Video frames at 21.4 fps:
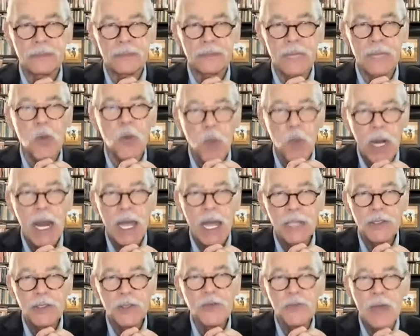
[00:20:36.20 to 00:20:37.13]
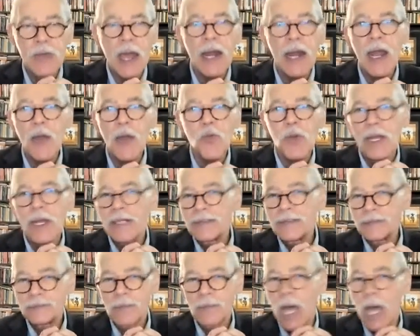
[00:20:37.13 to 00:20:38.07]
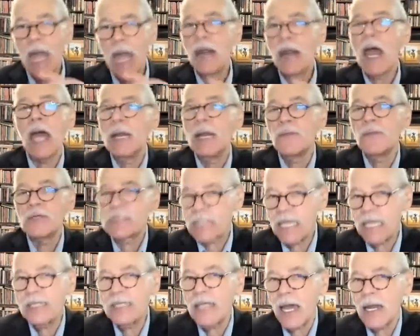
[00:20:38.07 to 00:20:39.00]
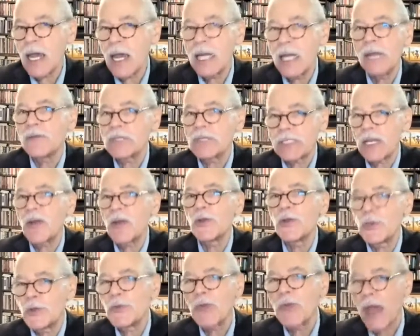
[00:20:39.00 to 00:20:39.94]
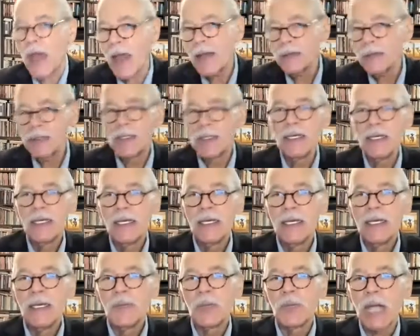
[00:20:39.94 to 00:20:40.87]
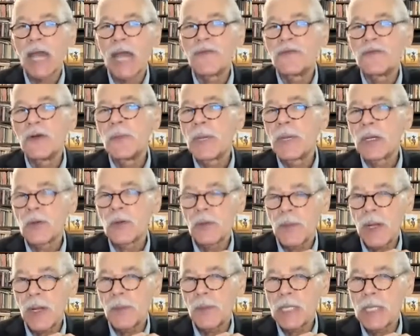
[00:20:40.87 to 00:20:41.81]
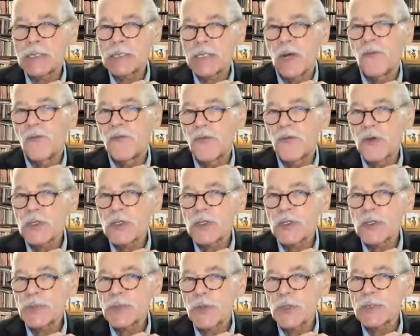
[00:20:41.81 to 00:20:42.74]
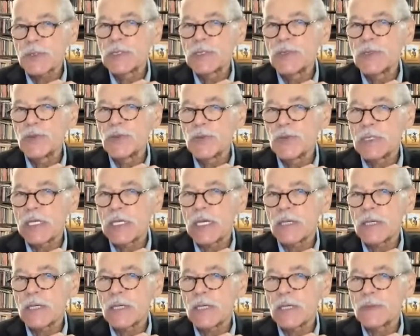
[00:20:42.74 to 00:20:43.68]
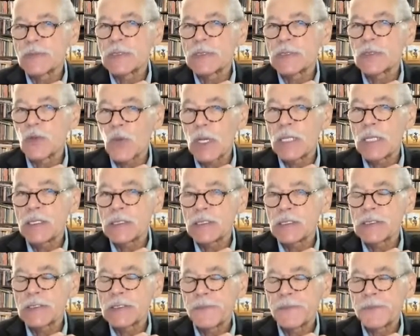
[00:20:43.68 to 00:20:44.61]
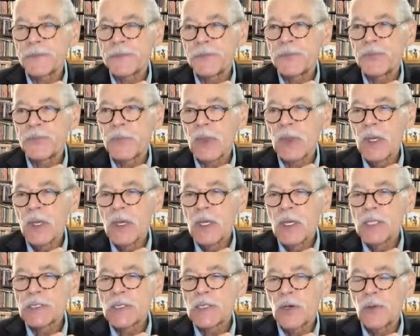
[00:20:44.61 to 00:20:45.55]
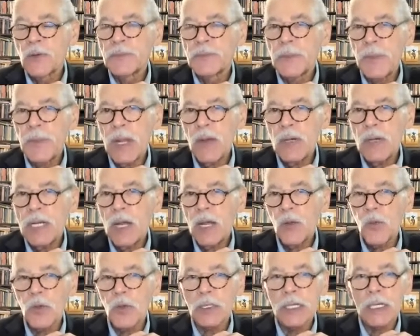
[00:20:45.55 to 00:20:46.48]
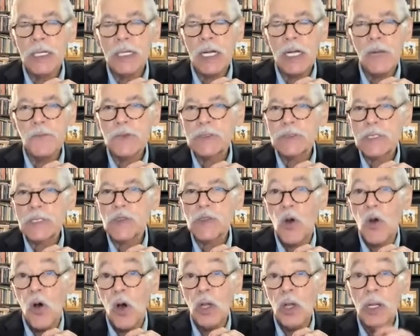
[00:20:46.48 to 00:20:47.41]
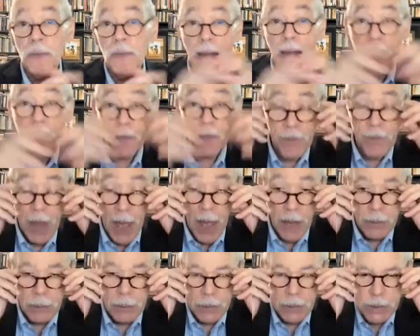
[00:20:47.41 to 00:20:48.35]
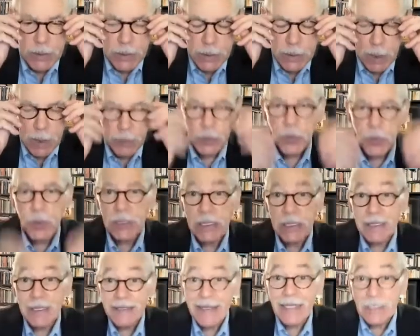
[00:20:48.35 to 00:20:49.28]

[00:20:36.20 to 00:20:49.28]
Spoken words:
And when I do that, I win. I never say that, I never tell you that, but I feel better about myself. First person who gives wins. So the Power Networking Conference is all about that. This is our 20th